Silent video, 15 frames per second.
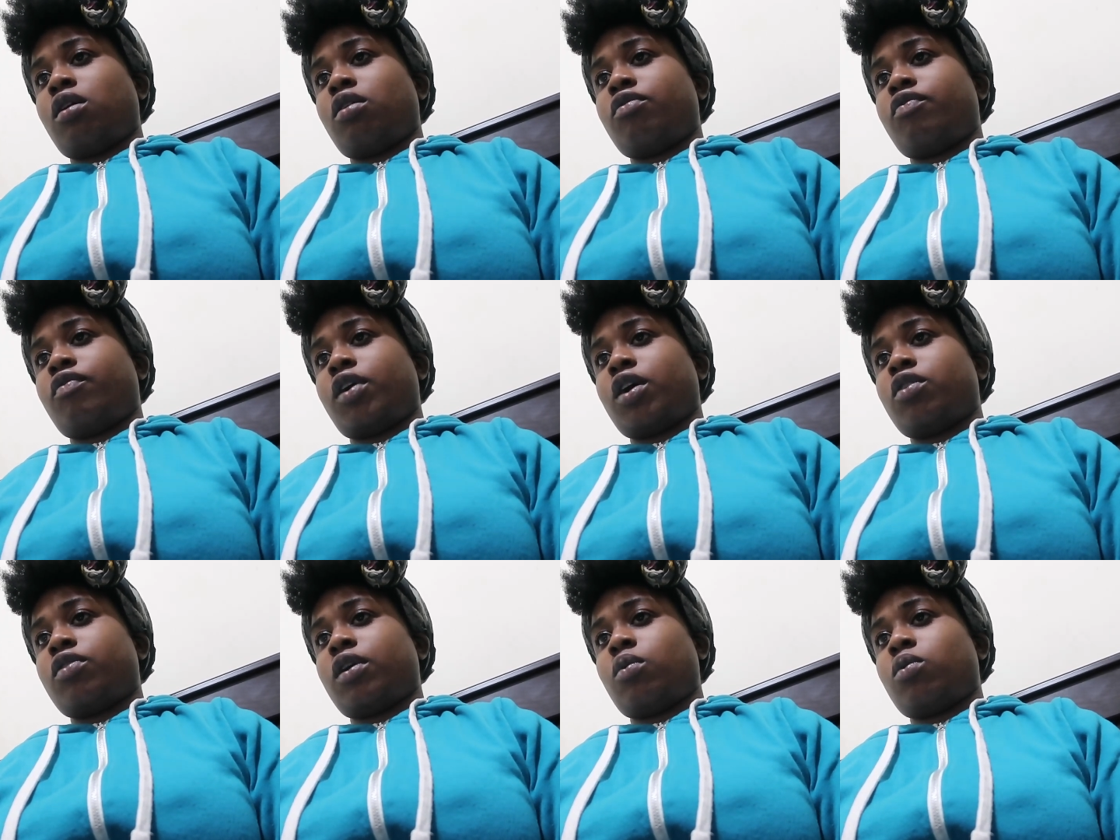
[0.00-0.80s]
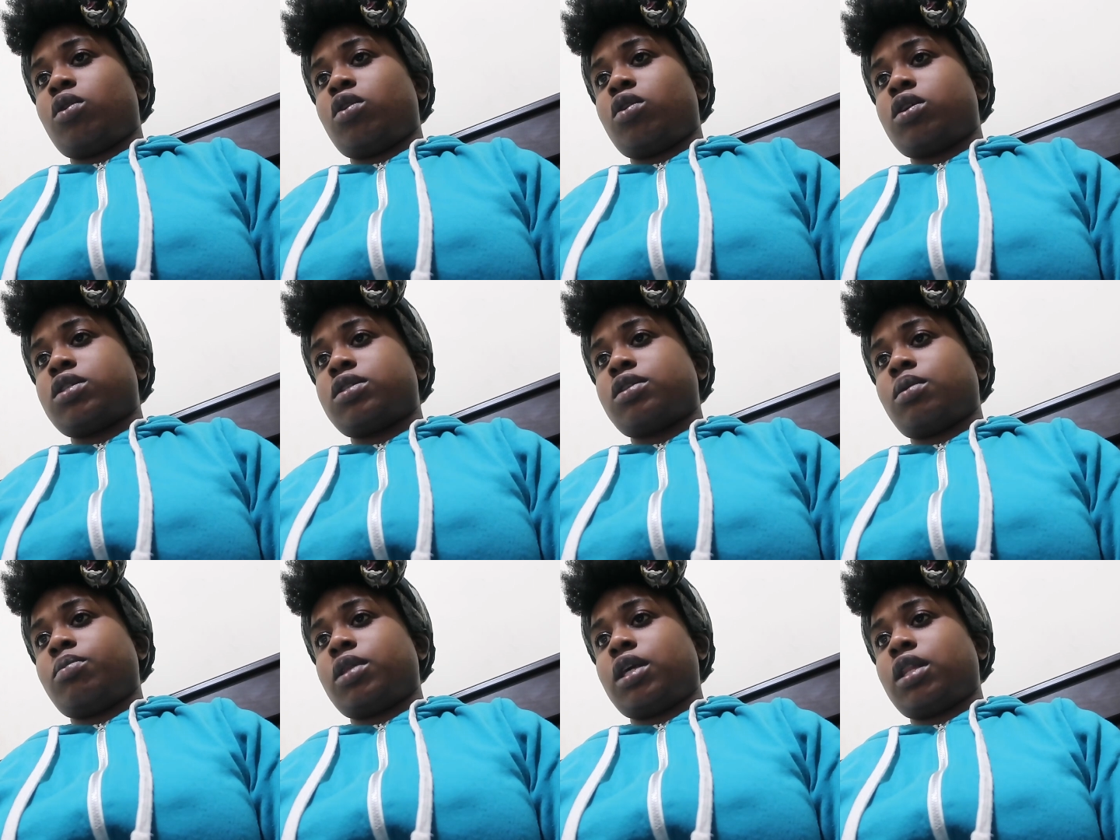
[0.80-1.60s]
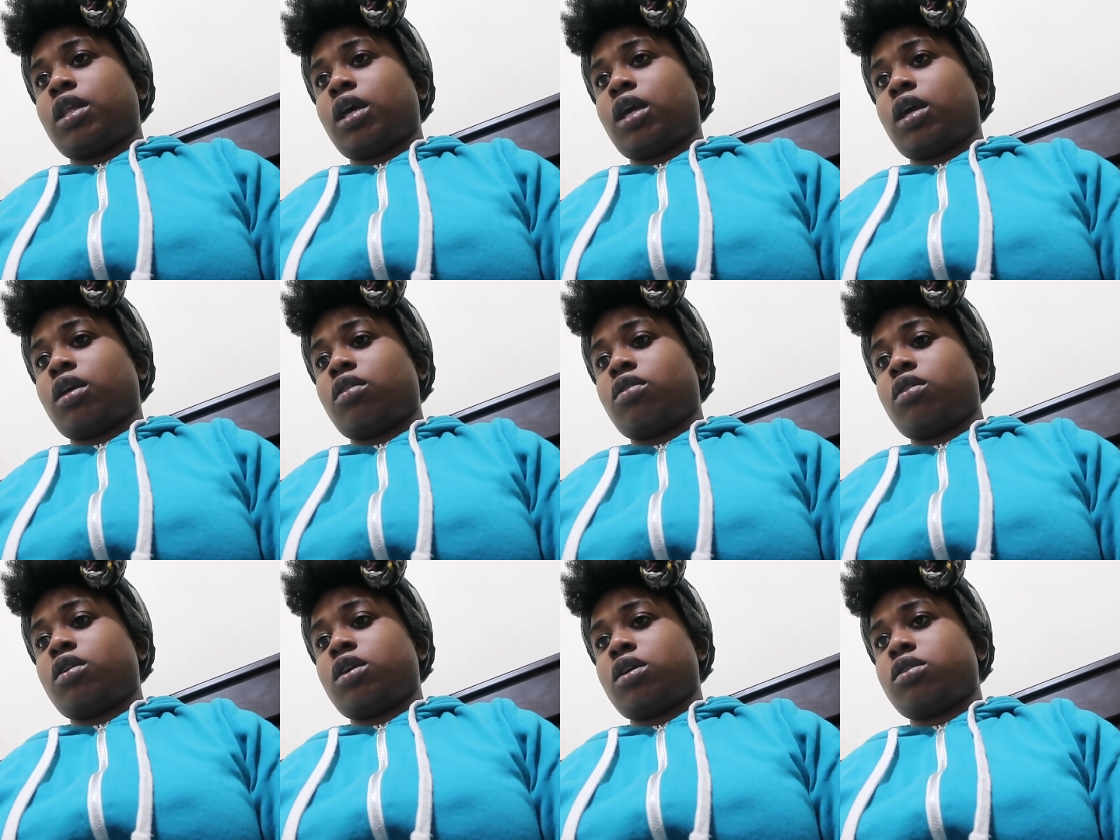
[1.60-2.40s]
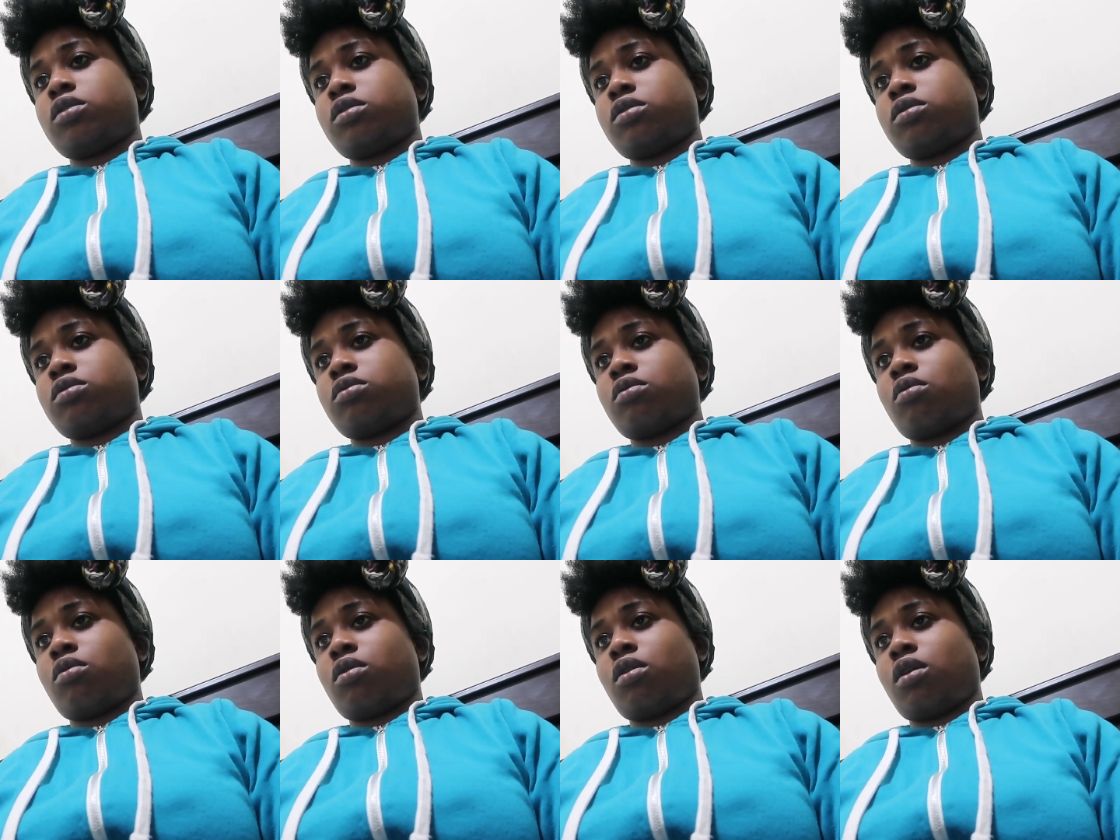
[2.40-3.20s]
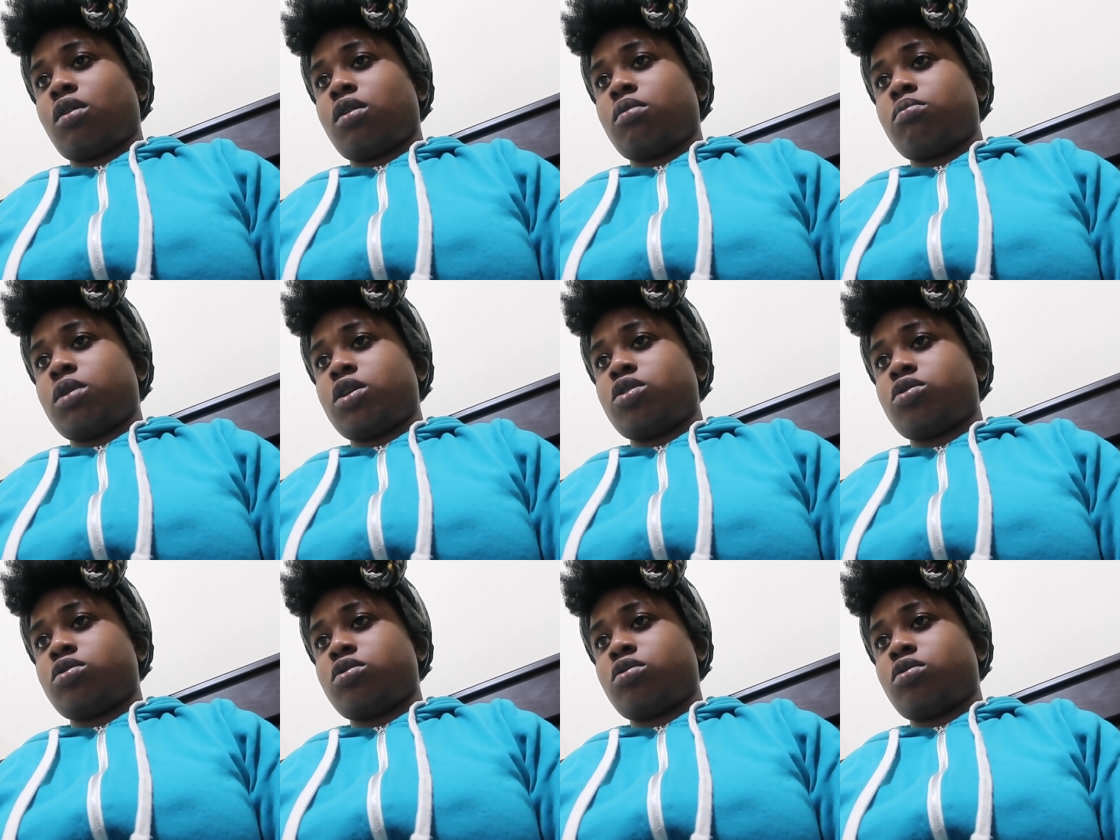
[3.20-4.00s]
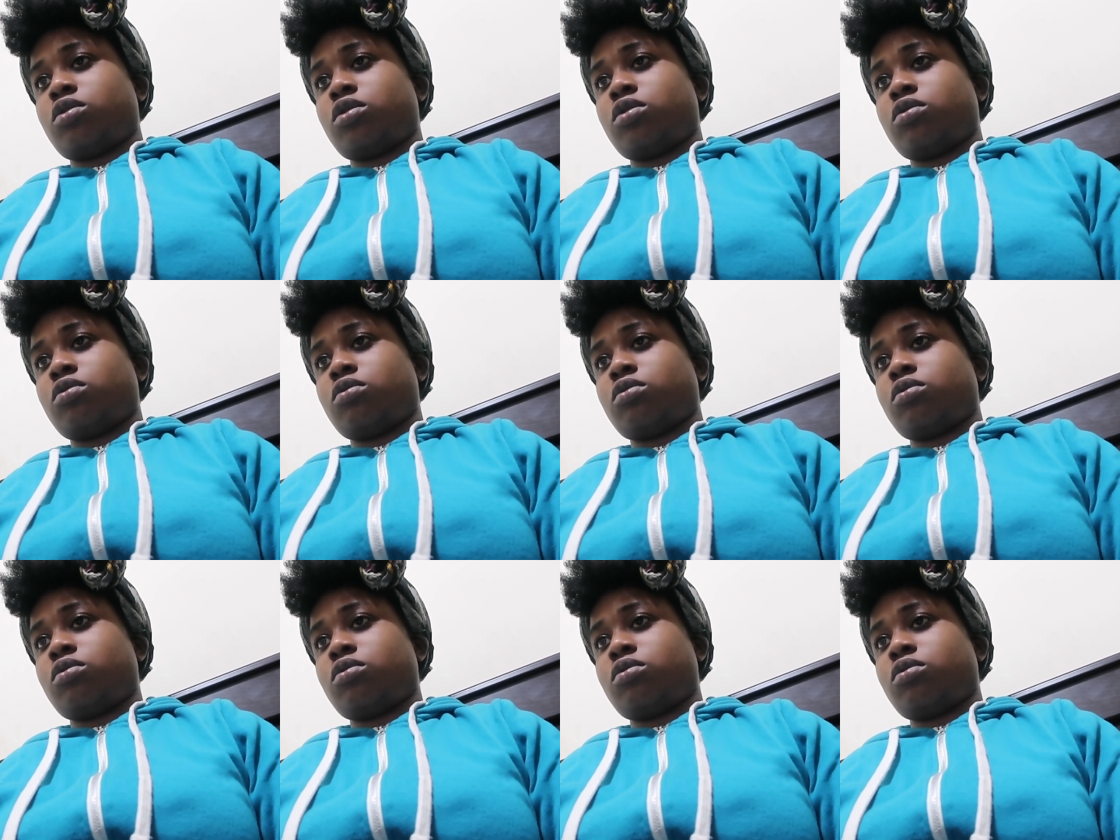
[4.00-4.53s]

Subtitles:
a file that will look something like this. Hold on, let me show you.